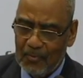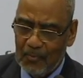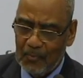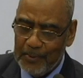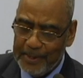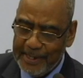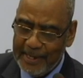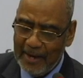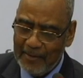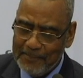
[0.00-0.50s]

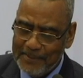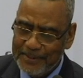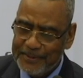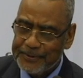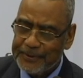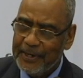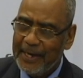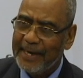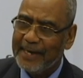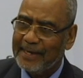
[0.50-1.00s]
we have been
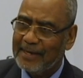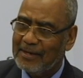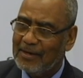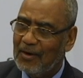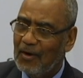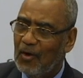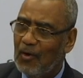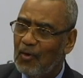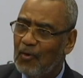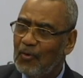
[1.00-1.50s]
trying
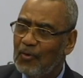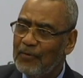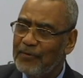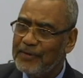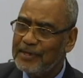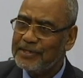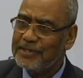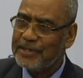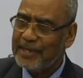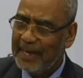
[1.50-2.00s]
all
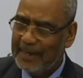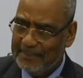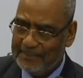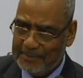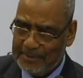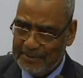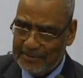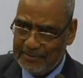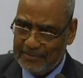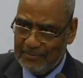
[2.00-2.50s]
these
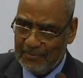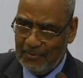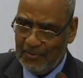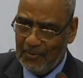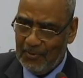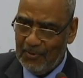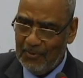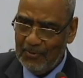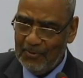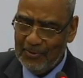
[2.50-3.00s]
times,
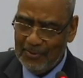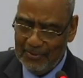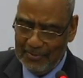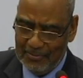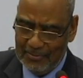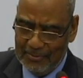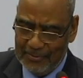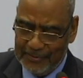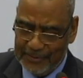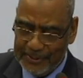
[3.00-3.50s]
all
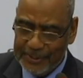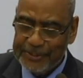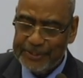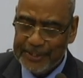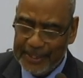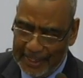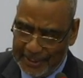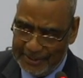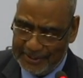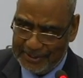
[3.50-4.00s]

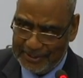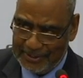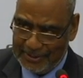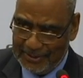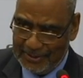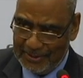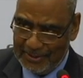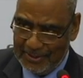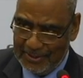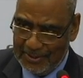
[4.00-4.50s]
these
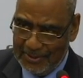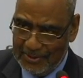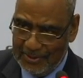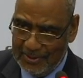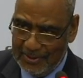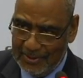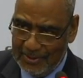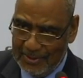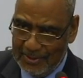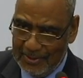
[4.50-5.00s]
years,
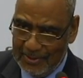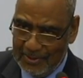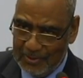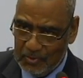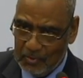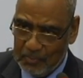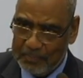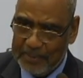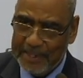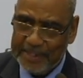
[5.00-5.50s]

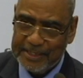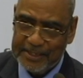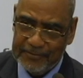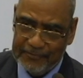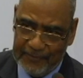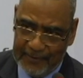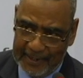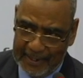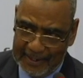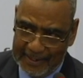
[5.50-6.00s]
to
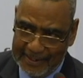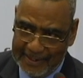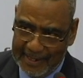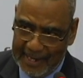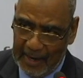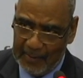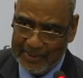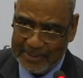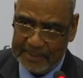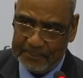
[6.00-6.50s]
pacify
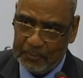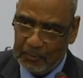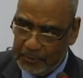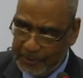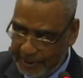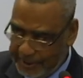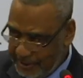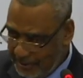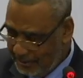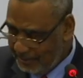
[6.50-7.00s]
our
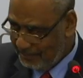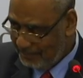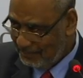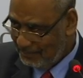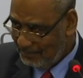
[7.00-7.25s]
supporters.